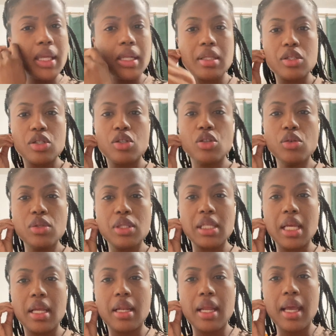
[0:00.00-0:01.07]
It is
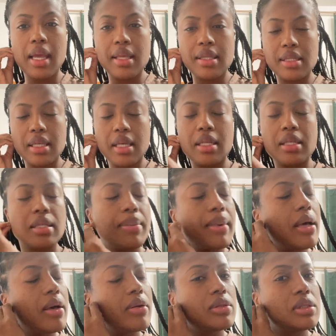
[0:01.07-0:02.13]
Tuesday night. It is
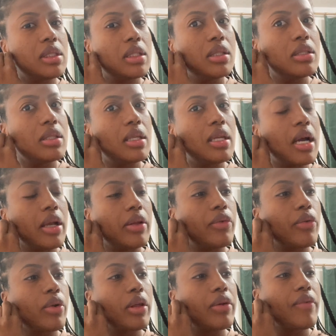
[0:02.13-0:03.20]
about
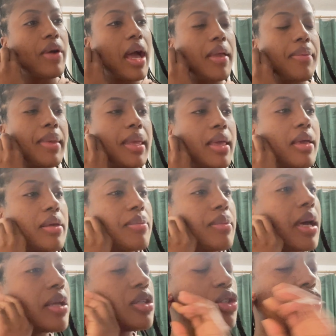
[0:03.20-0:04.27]
9.45 p.m.
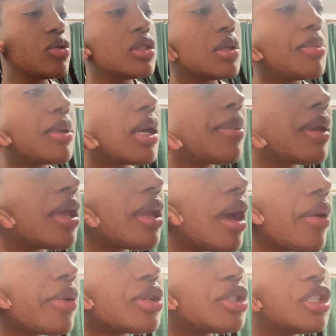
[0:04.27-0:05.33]
I chose to pick up an
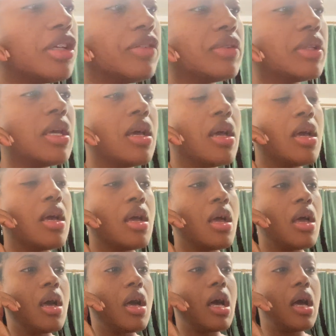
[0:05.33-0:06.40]
eight-hour shift
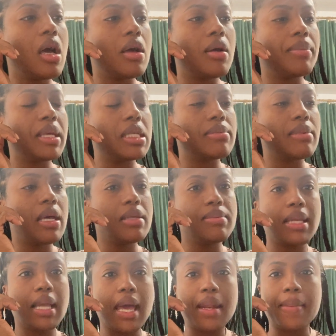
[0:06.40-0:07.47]
um, because my
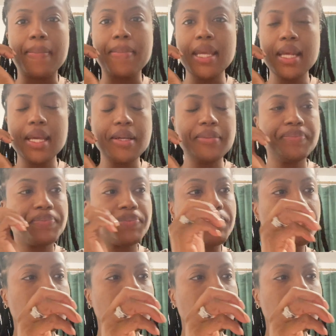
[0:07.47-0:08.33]
husband had a meeting.